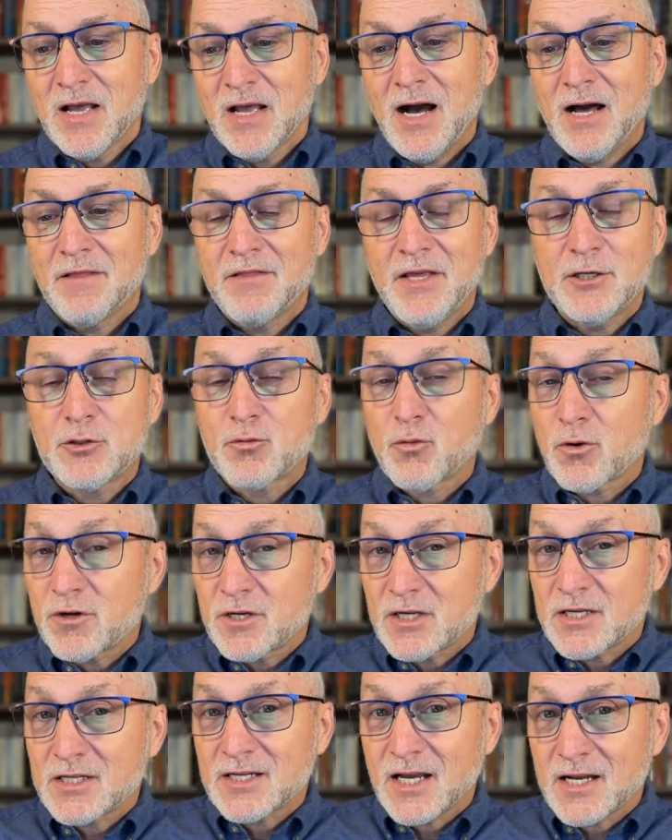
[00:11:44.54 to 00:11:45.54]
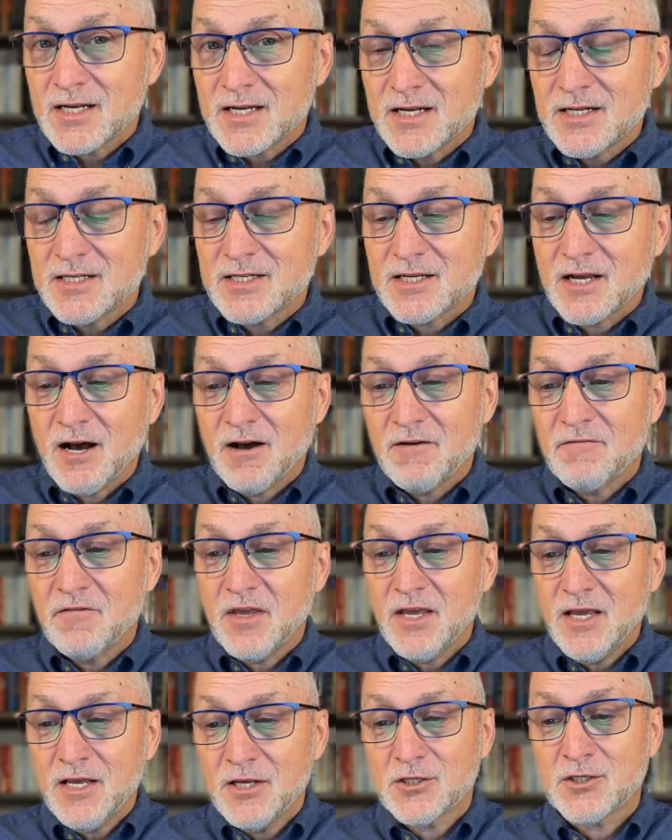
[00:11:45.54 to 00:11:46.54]
These were descendants of
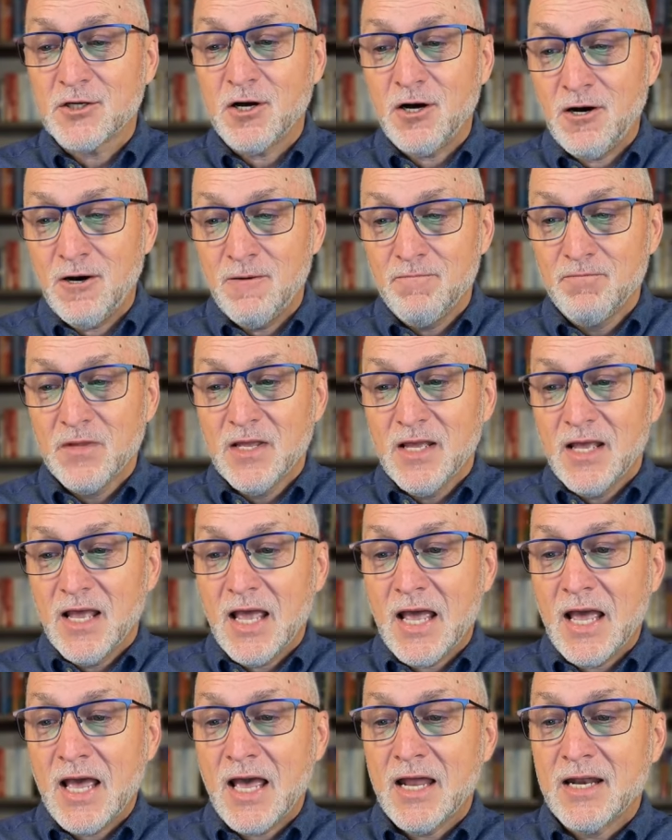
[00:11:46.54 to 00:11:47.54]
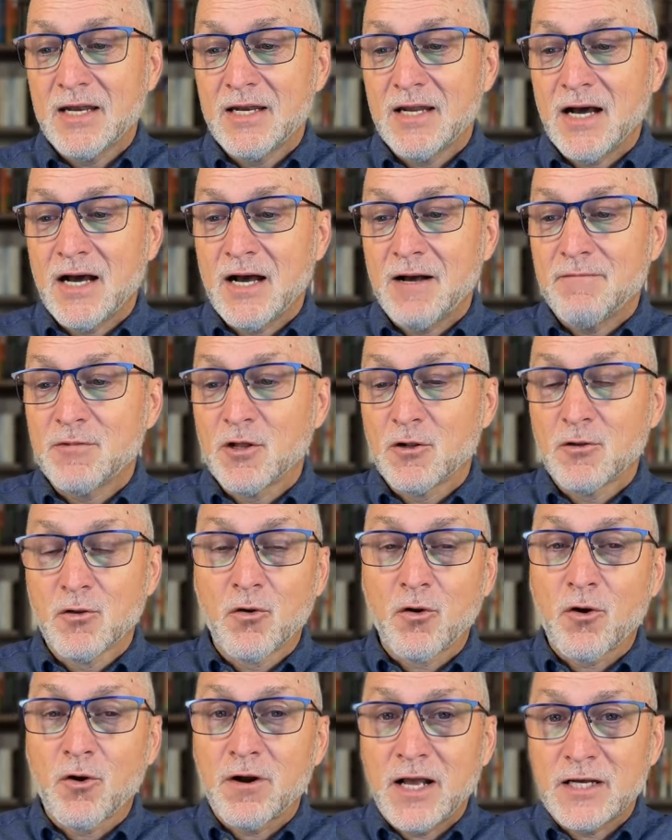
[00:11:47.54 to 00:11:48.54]
Esau, and the
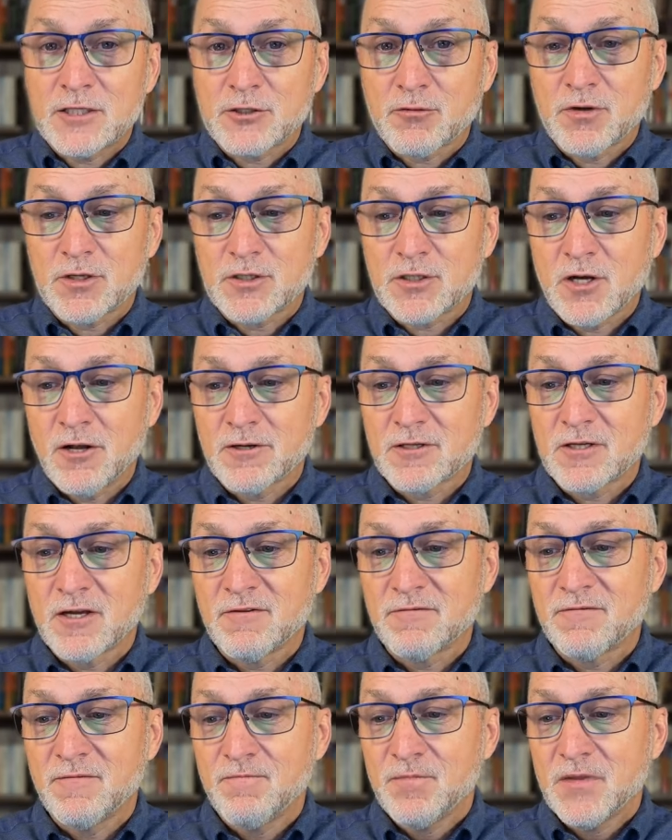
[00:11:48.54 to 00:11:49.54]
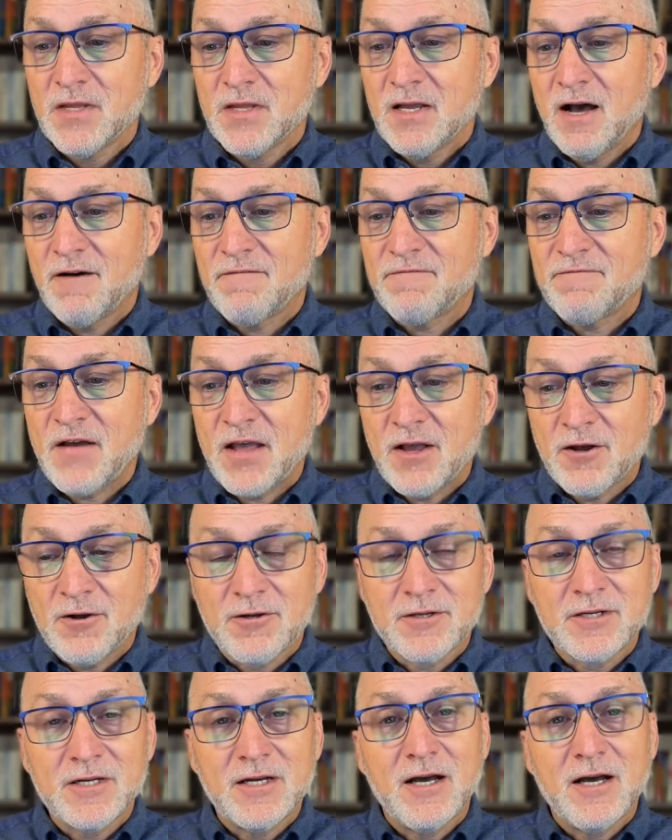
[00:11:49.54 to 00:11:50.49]
Lord, as a result of a failed